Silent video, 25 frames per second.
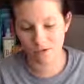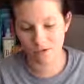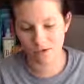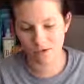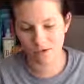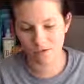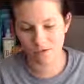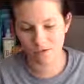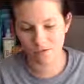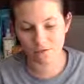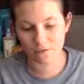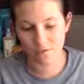me
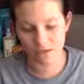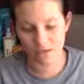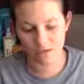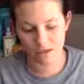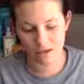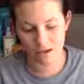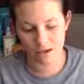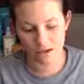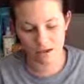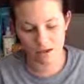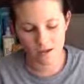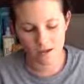or for
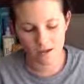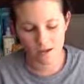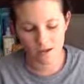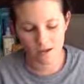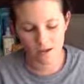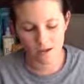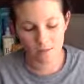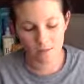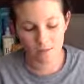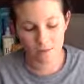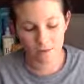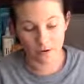me,
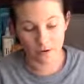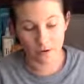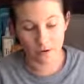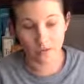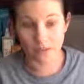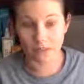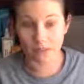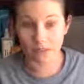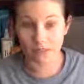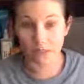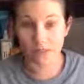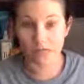but
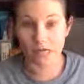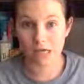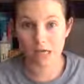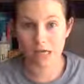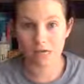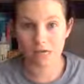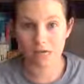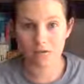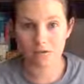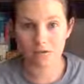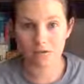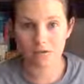that was
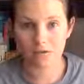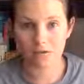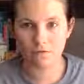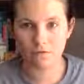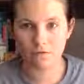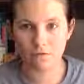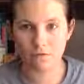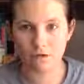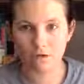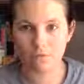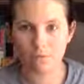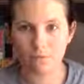exactly
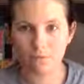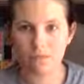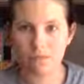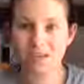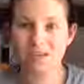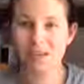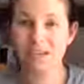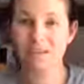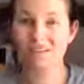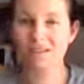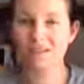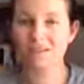34.
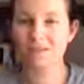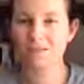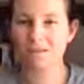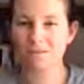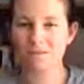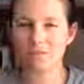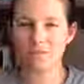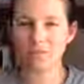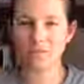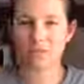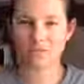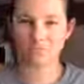Here's
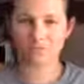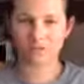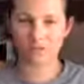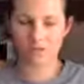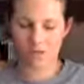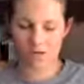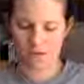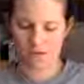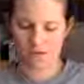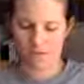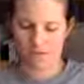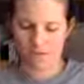another
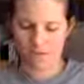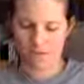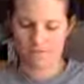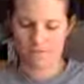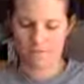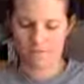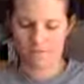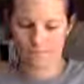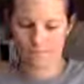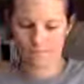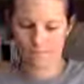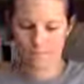interesting thing.
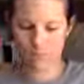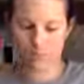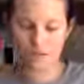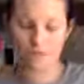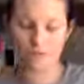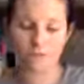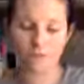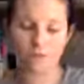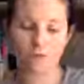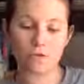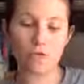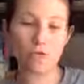
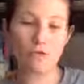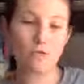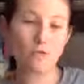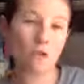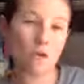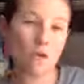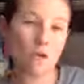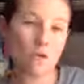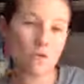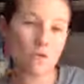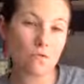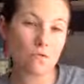If you
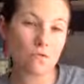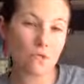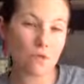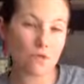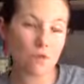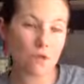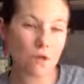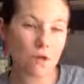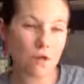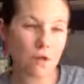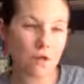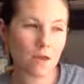know
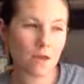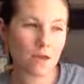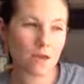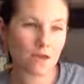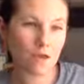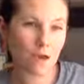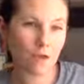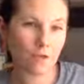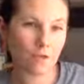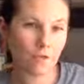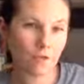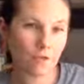
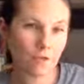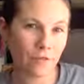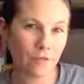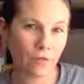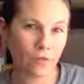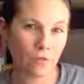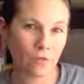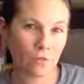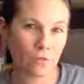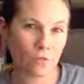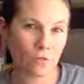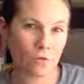how
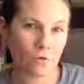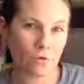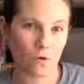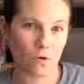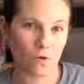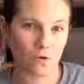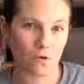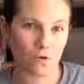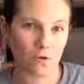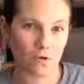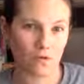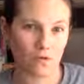thick your
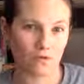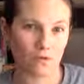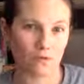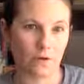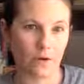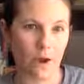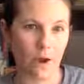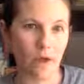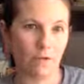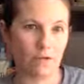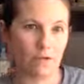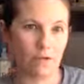oil is or
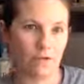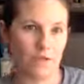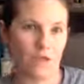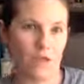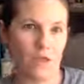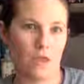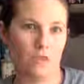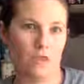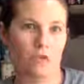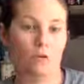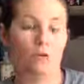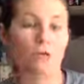how
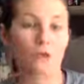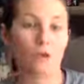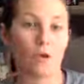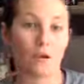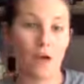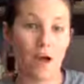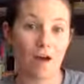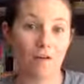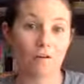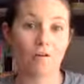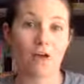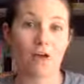thin, you'll know
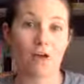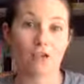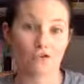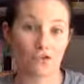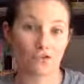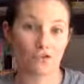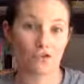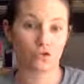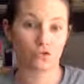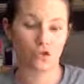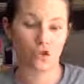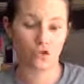how fast or
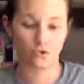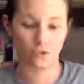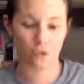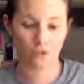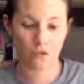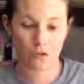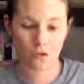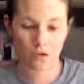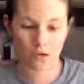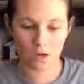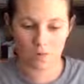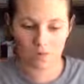slow it's
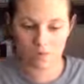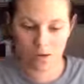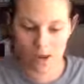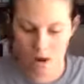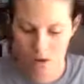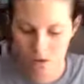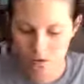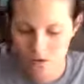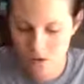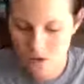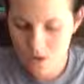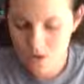going to come out.